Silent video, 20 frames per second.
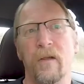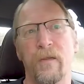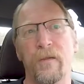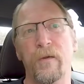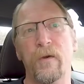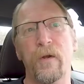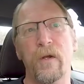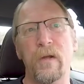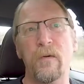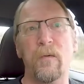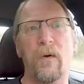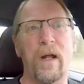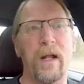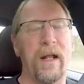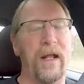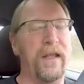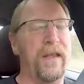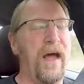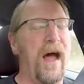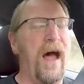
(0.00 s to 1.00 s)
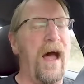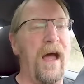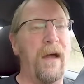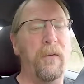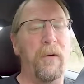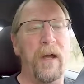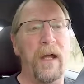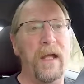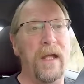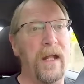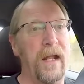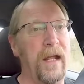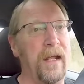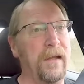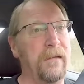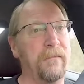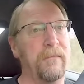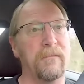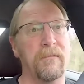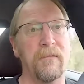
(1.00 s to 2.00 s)
31 on the highway, and
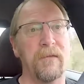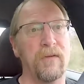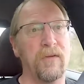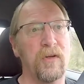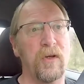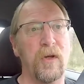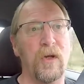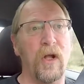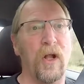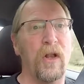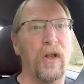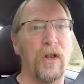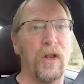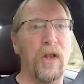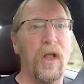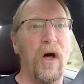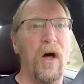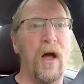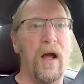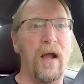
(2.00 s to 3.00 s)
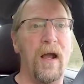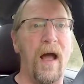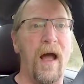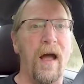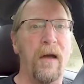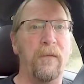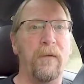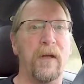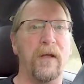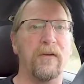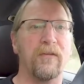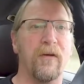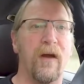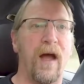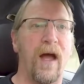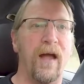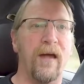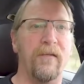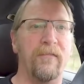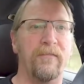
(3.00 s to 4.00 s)
I took a long highway
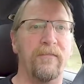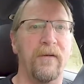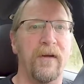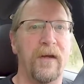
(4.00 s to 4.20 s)
drive